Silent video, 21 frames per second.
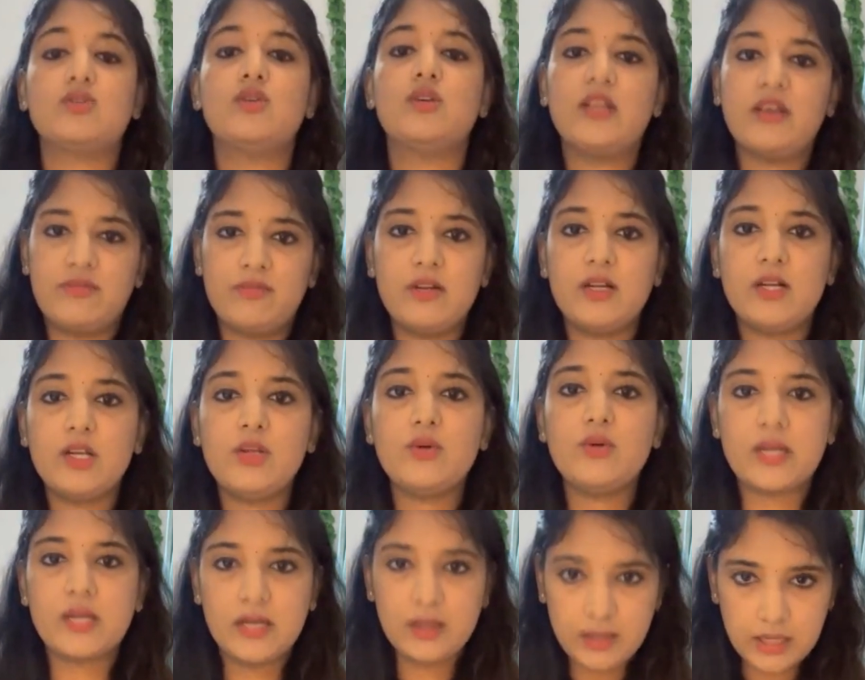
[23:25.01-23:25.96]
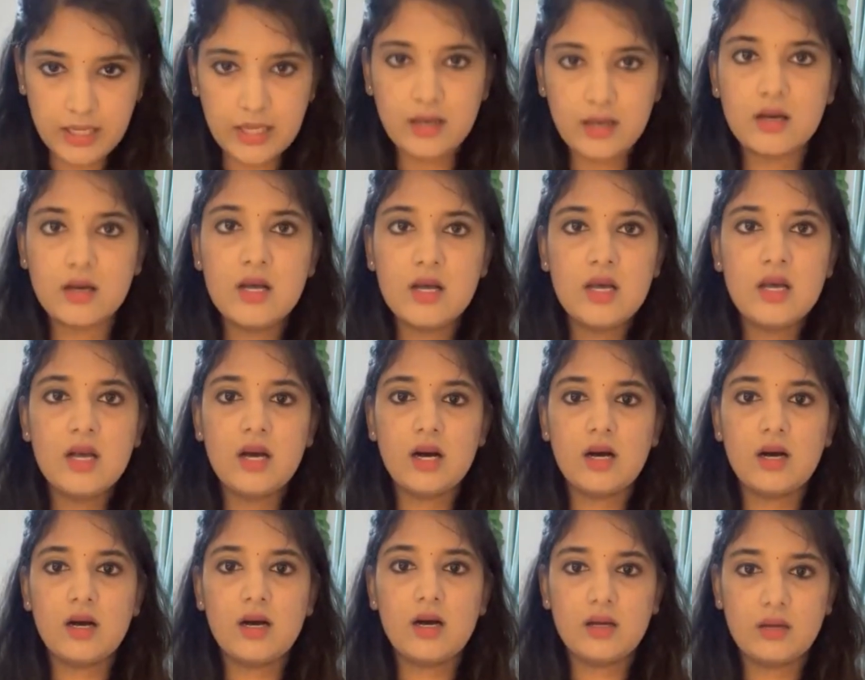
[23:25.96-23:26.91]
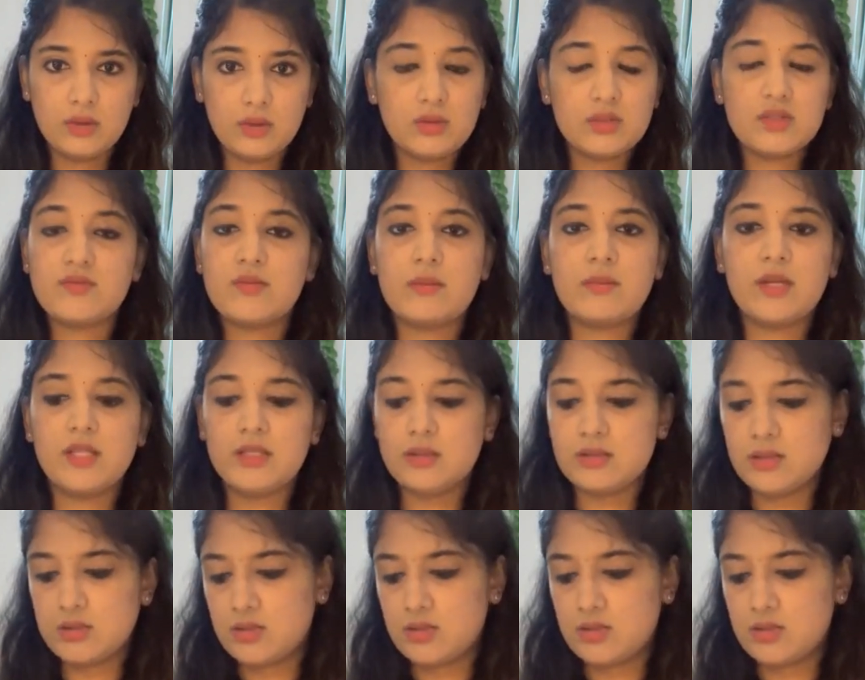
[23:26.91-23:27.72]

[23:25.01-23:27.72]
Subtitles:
So definitely you can take notes from others.